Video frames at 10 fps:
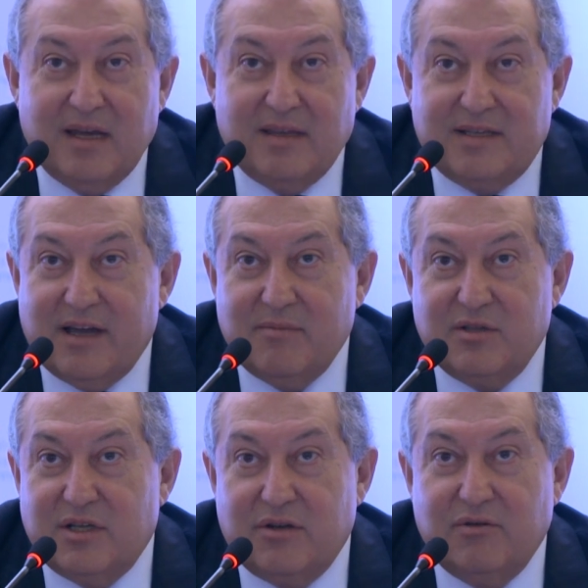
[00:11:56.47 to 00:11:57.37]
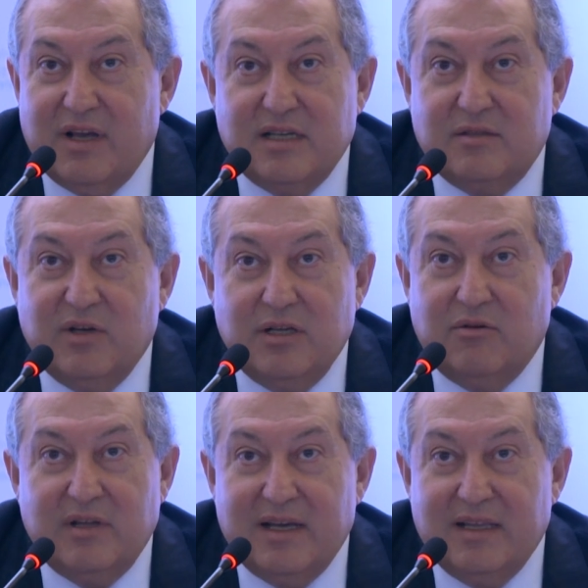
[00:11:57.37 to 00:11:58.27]
And cybersecurity, as we
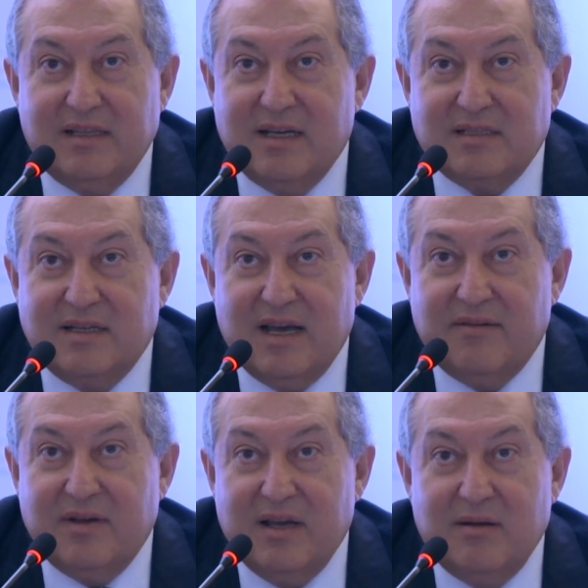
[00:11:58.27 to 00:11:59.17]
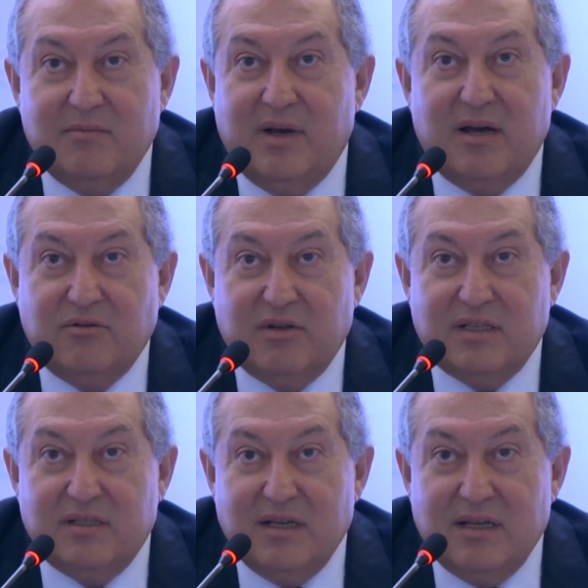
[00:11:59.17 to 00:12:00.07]
know, that it doesn't have
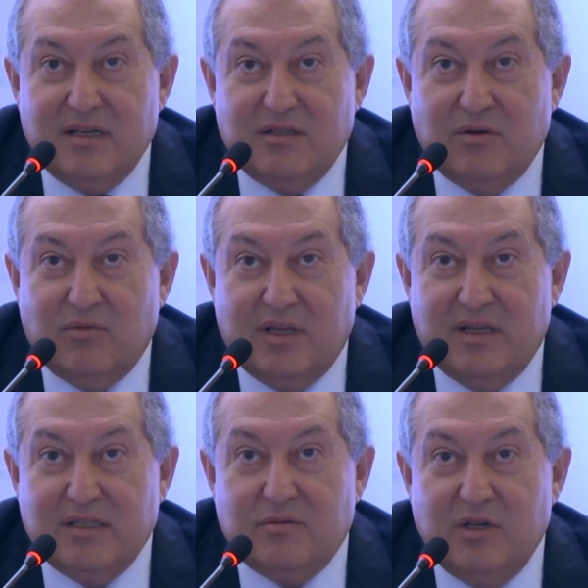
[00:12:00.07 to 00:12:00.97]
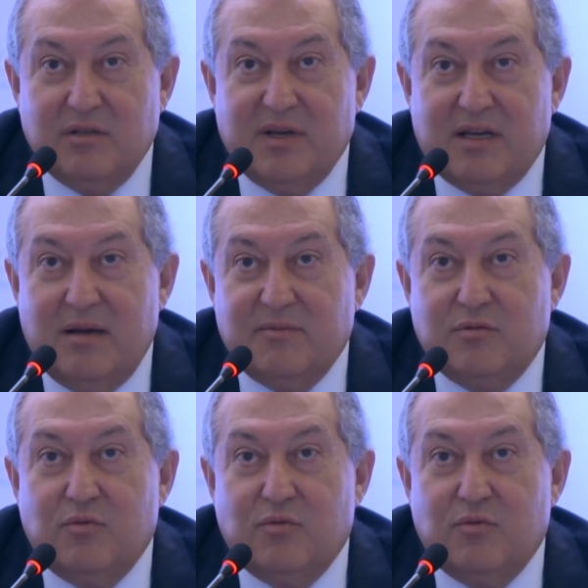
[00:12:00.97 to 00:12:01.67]
boundaries. So this world becomes